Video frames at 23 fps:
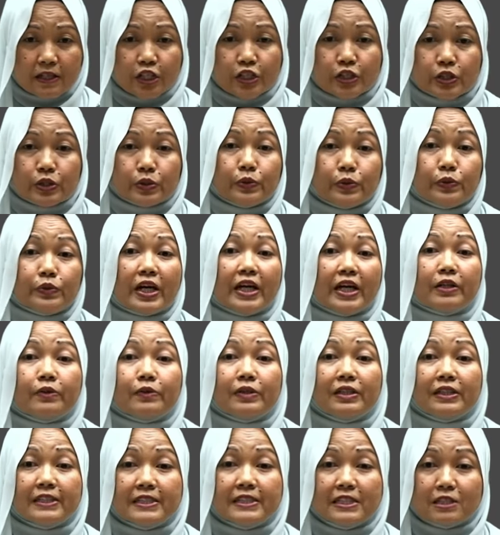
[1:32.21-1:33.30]
through
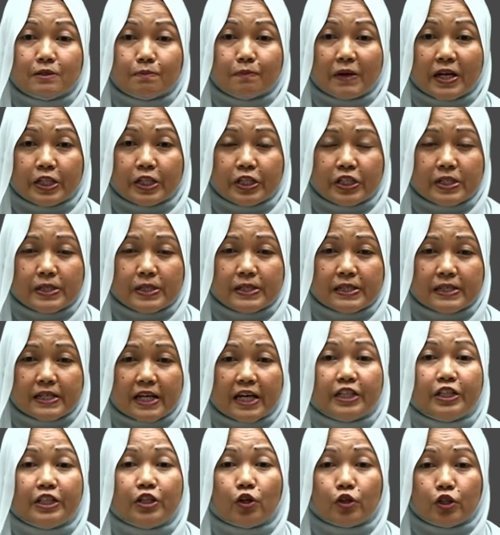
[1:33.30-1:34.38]
regular inspections
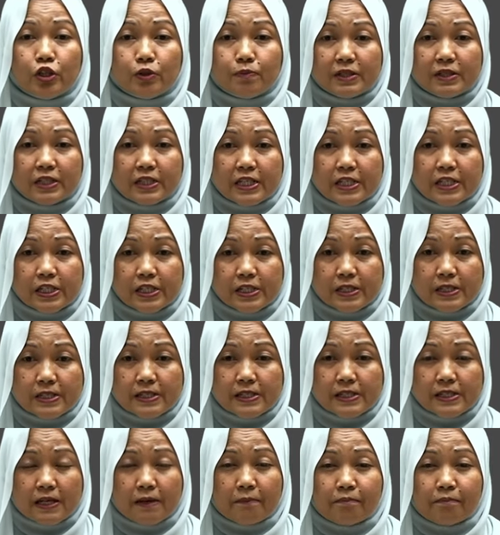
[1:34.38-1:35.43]
and documentations,